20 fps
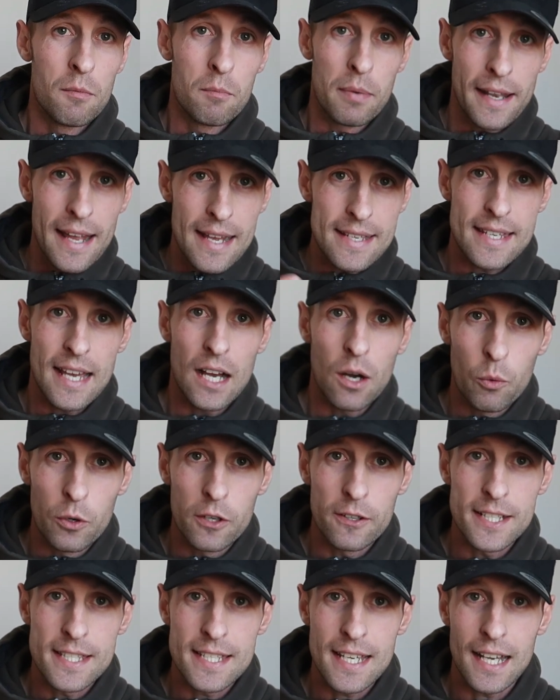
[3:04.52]
But that's how
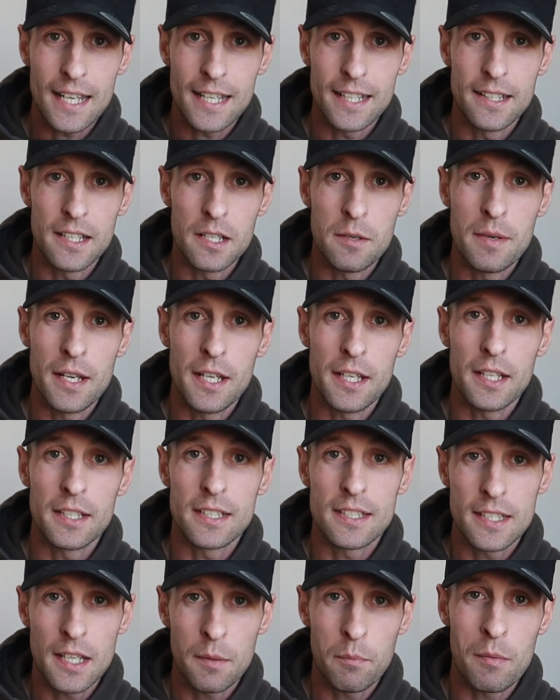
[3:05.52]
we're attacking it in a
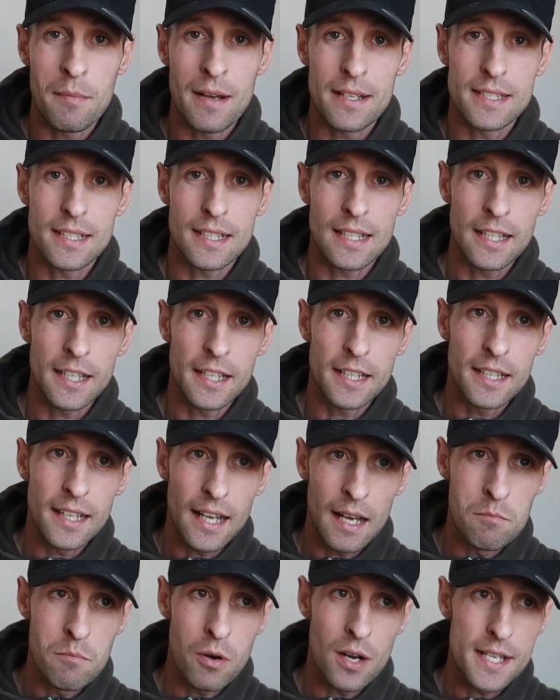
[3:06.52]
minute, diplomatically
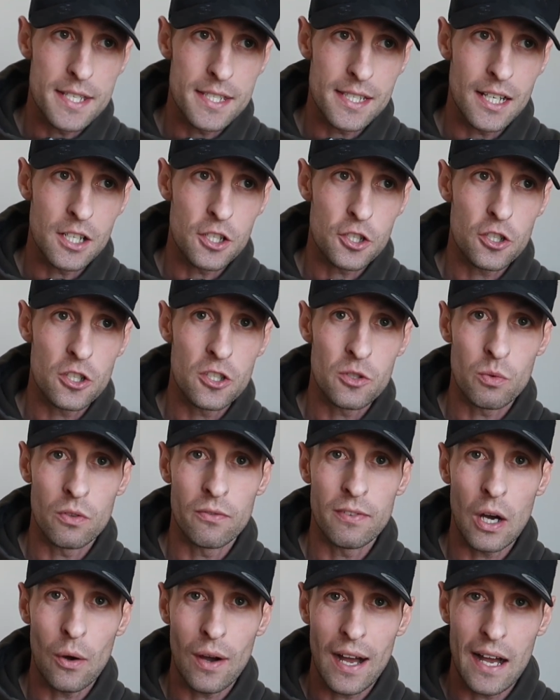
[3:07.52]
and by sanctions,
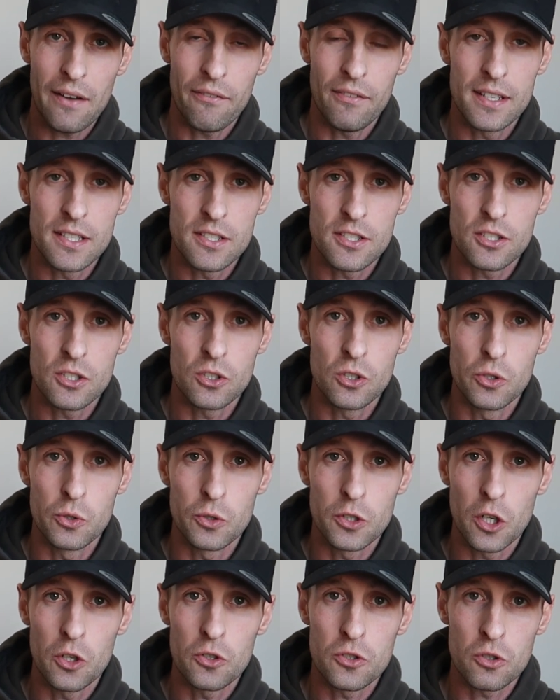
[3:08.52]
without having
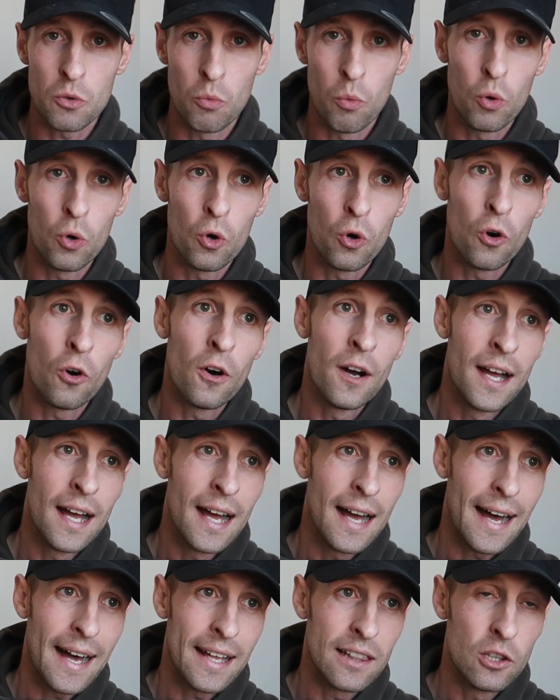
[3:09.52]
to go to war
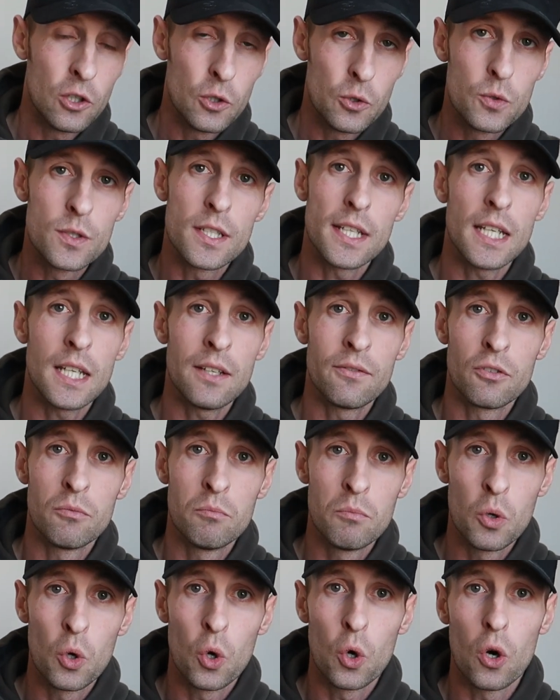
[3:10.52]
and lose even
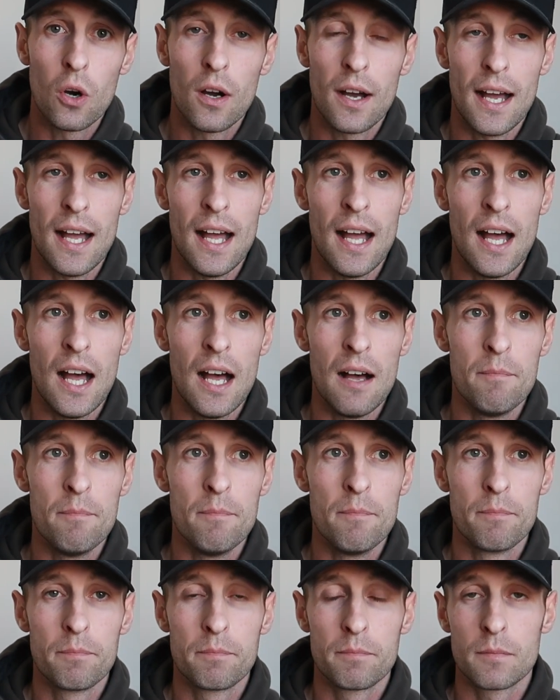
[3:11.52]
more
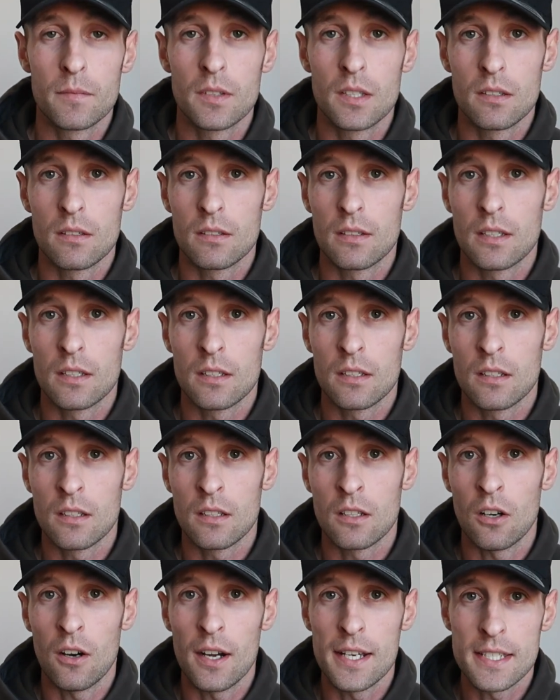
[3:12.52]

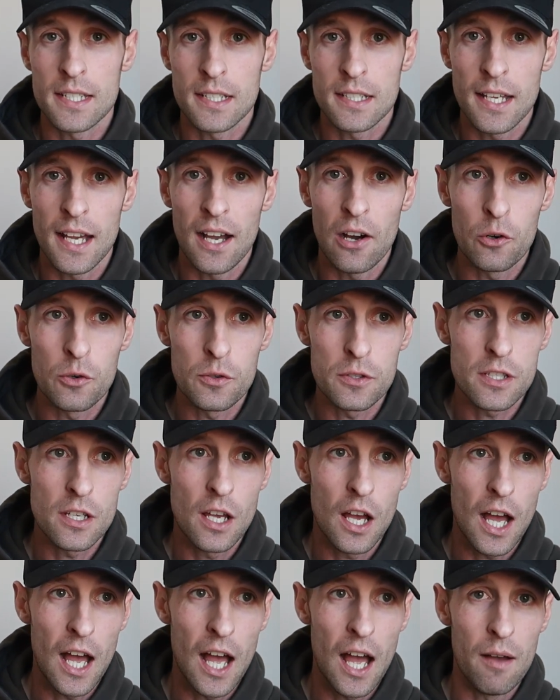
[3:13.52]
guys and
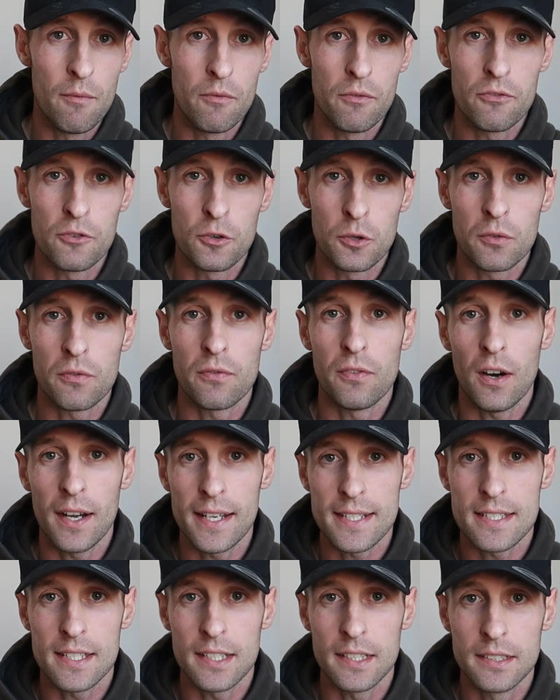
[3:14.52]
girls through
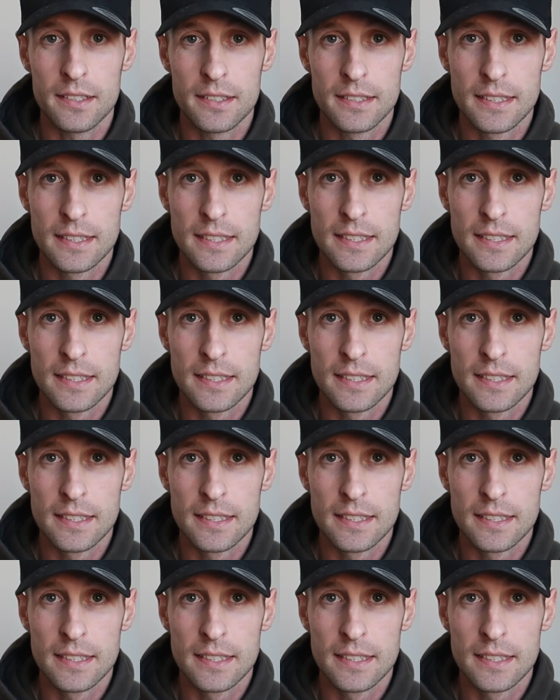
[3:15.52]
fighting.